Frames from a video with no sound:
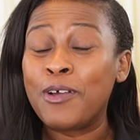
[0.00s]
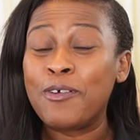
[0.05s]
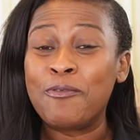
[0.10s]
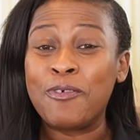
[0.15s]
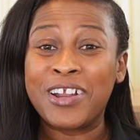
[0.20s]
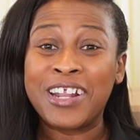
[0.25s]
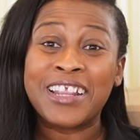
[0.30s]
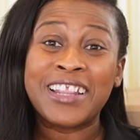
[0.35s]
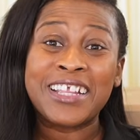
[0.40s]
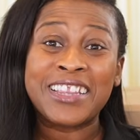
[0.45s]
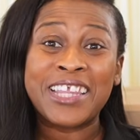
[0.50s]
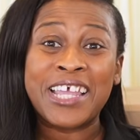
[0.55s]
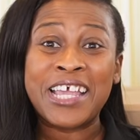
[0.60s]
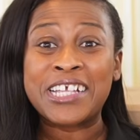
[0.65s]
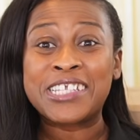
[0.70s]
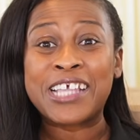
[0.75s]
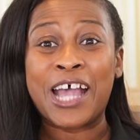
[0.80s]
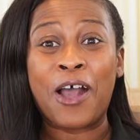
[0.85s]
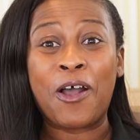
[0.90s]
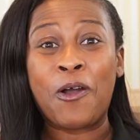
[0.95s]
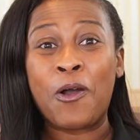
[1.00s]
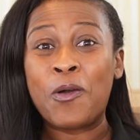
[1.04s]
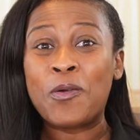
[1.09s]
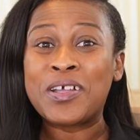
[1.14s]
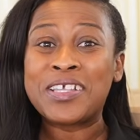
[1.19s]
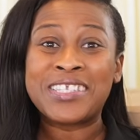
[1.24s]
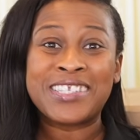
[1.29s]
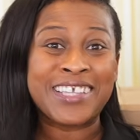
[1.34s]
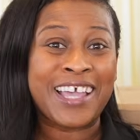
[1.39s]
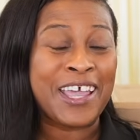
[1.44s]
One of the things I
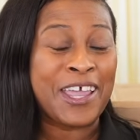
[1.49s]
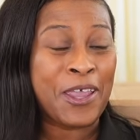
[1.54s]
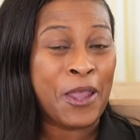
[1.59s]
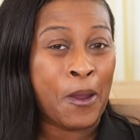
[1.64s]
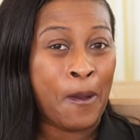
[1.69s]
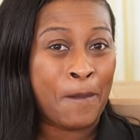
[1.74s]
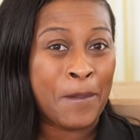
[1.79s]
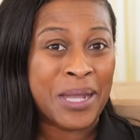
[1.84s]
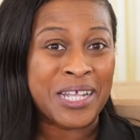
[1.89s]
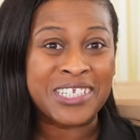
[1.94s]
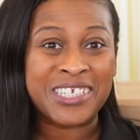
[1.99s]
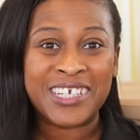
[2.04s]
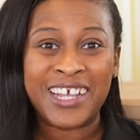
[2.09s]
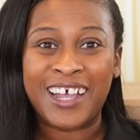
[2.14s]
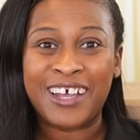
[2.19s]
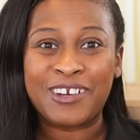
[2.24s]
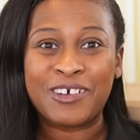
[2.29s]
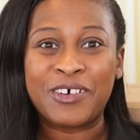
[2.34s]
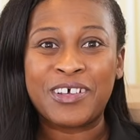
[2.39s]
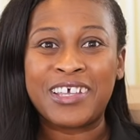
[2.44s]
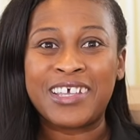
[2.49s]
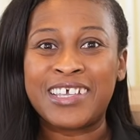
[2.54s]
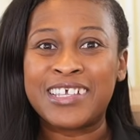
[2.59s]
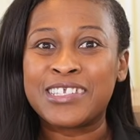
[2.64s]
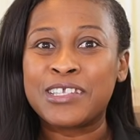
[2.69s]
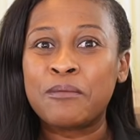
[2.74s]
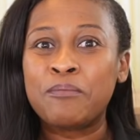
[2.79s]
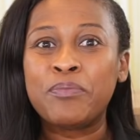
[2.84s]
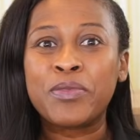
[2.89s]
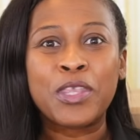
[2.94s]
always say here on my channel is